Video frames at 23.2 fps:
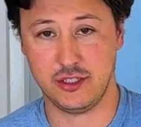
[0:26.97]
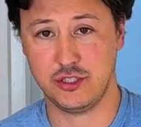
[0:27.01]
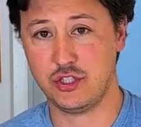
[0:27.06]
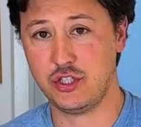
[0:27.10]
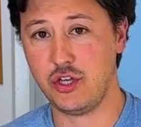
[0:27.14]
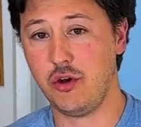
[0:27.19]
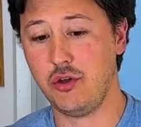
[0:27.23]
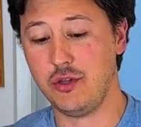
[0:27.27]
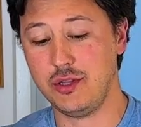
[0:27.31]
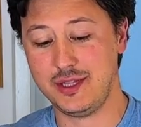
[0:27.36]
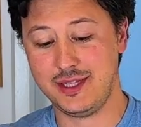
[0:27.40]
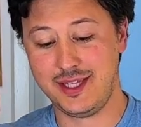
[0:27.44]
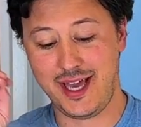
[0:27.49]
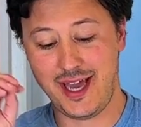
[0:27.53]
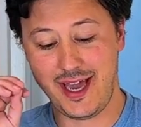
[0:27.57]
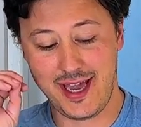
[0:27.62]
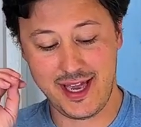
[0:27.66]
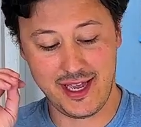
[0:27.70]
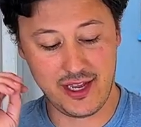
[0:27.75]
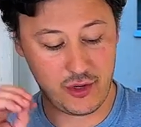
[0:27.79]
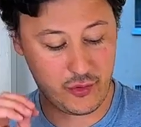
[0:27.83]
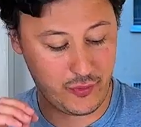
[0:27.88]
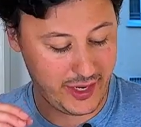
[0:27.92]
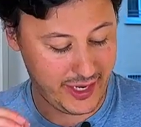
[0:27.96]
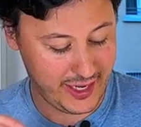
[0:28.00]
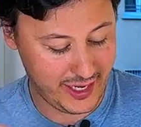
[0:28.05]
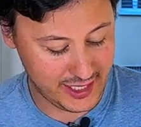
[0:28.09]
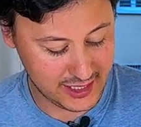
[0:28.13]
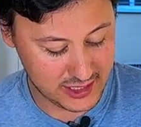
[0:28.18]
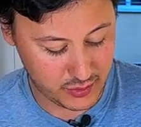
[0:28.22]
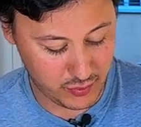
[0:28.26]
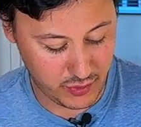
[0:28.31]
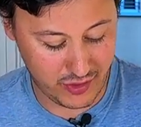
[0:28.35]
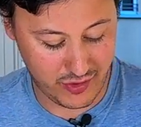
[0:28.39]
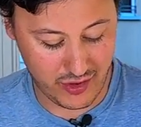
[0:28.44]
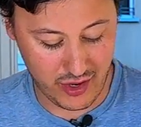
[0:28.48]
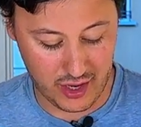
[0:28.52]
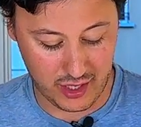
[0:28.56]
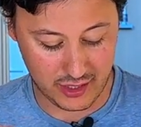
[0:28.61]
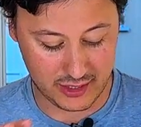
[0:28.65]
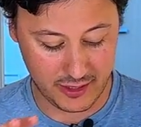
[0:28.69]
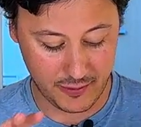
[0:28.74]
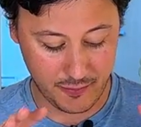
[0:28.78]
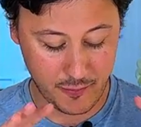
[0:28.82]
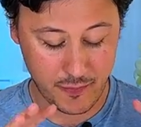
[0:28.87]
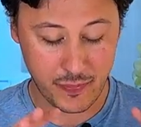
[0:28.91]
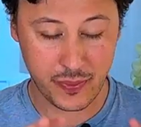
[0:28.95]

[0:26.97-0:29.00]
So the ingredients, we've got